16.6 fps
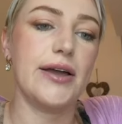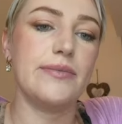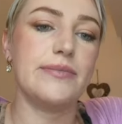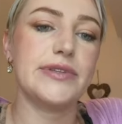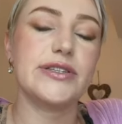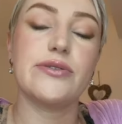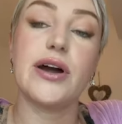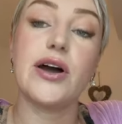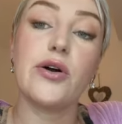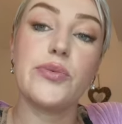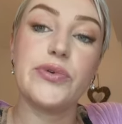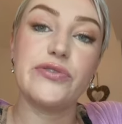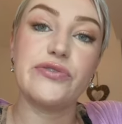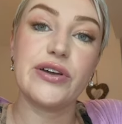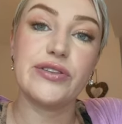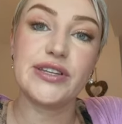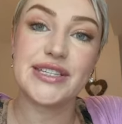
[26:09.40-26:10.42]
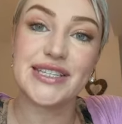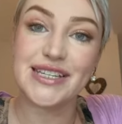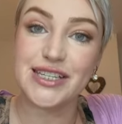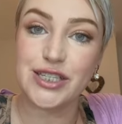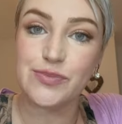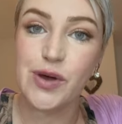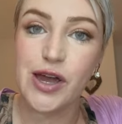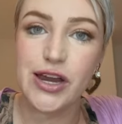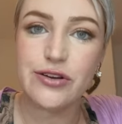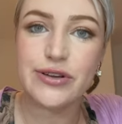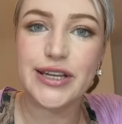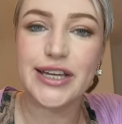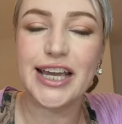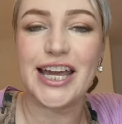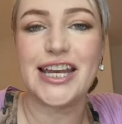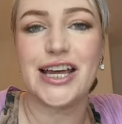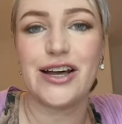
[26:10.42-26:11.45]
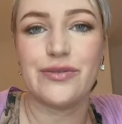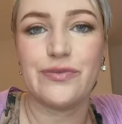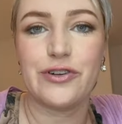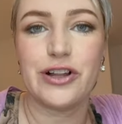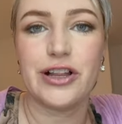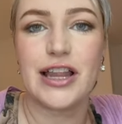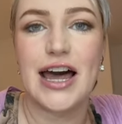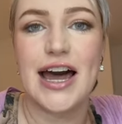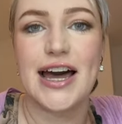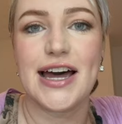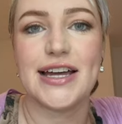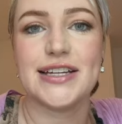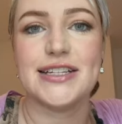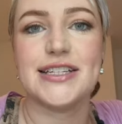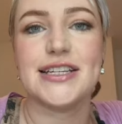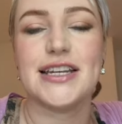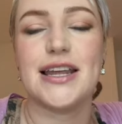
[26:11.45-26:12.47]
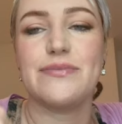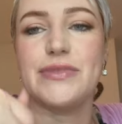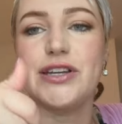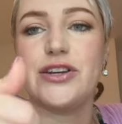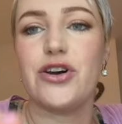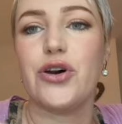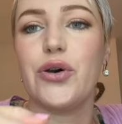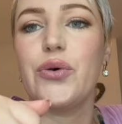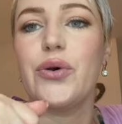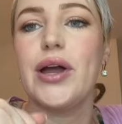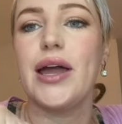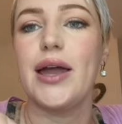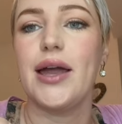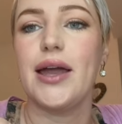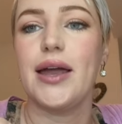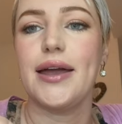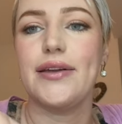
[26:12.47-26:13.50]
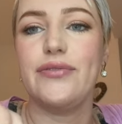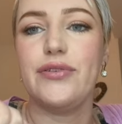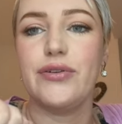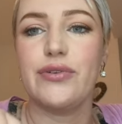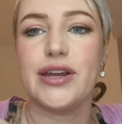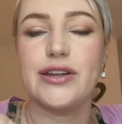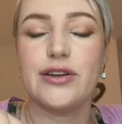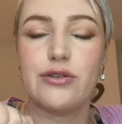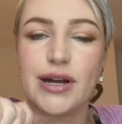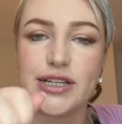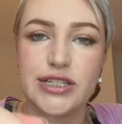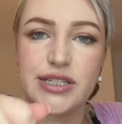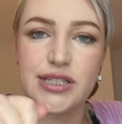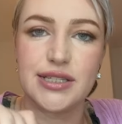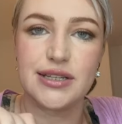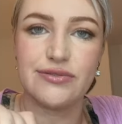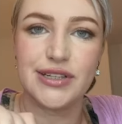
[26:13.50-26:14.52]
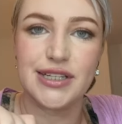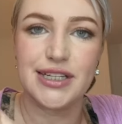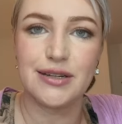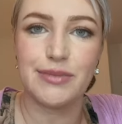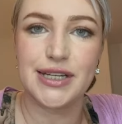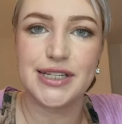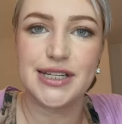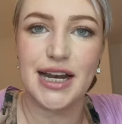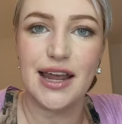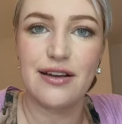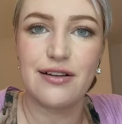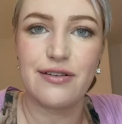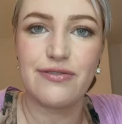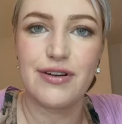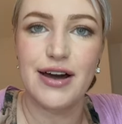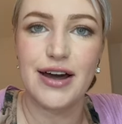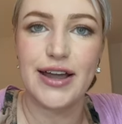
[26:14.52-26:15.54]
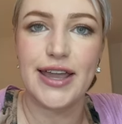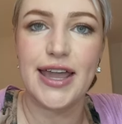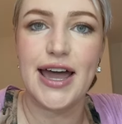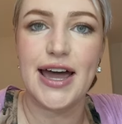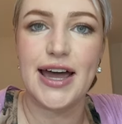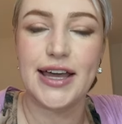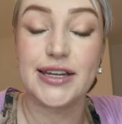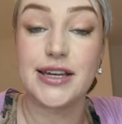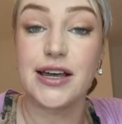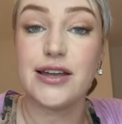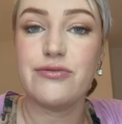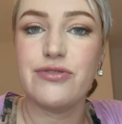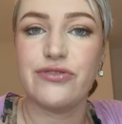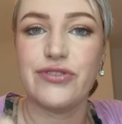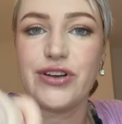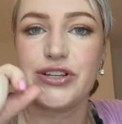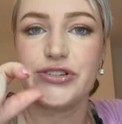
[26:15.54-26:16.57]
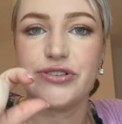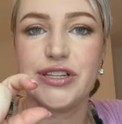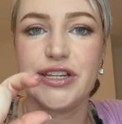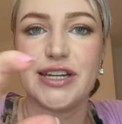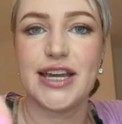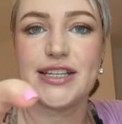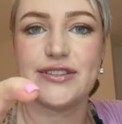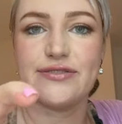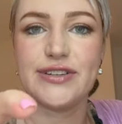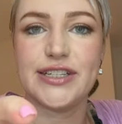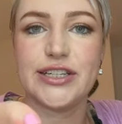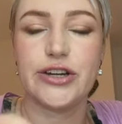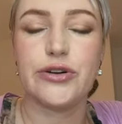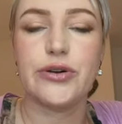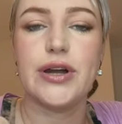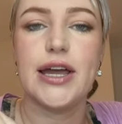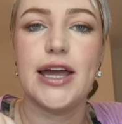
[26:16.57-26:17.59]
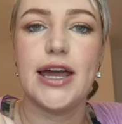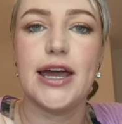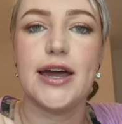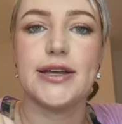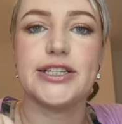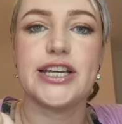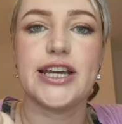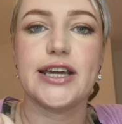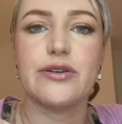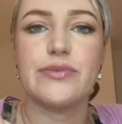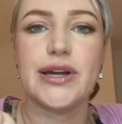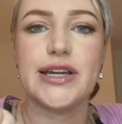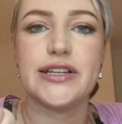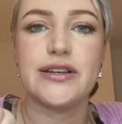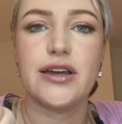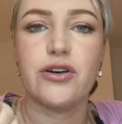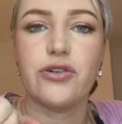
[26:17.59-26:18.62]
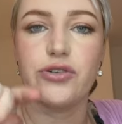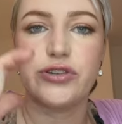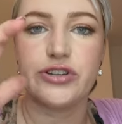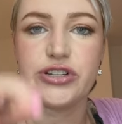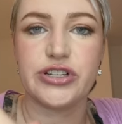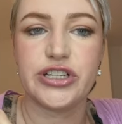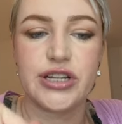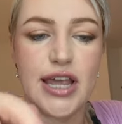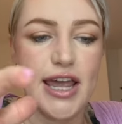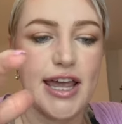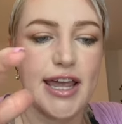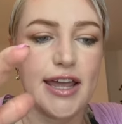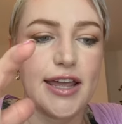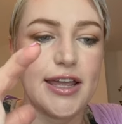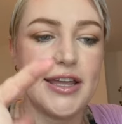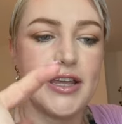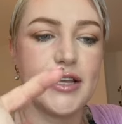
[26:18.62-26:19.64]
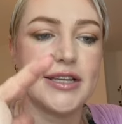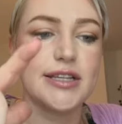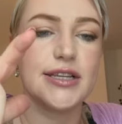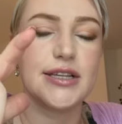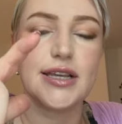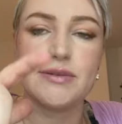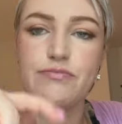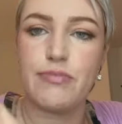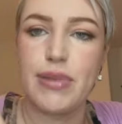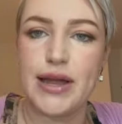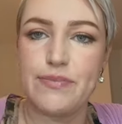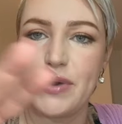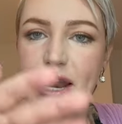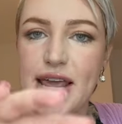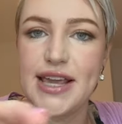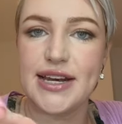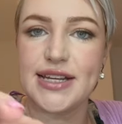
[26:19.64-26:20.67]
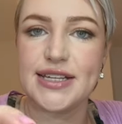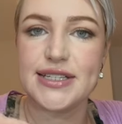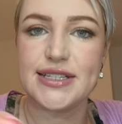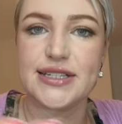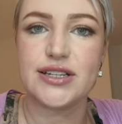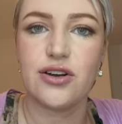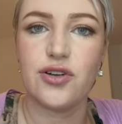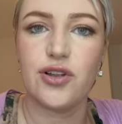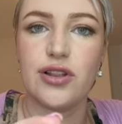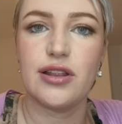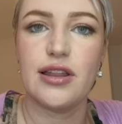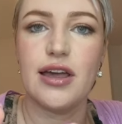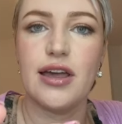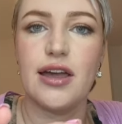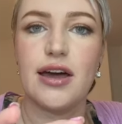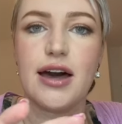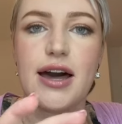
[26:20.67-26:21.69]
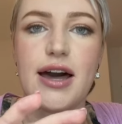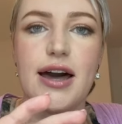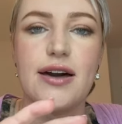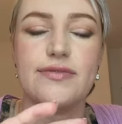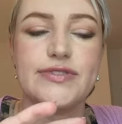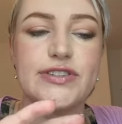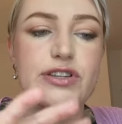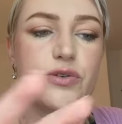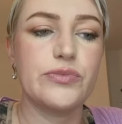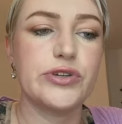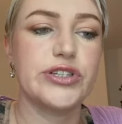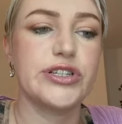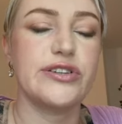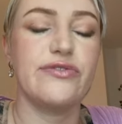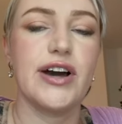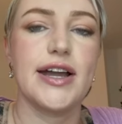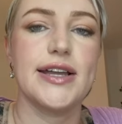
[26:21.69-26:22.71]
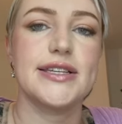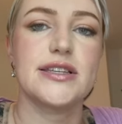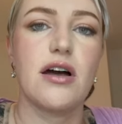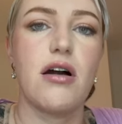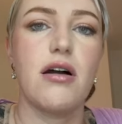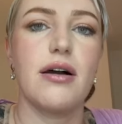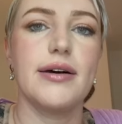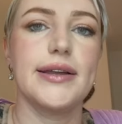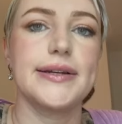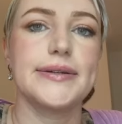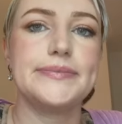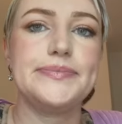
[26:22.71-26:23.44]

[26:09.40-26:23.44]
So I hope you found this inspiring and helpful, and let me know if you have any questions, if you need me to clarify, and I will find you in the next video. Check out my other my playlist. I have so much advice on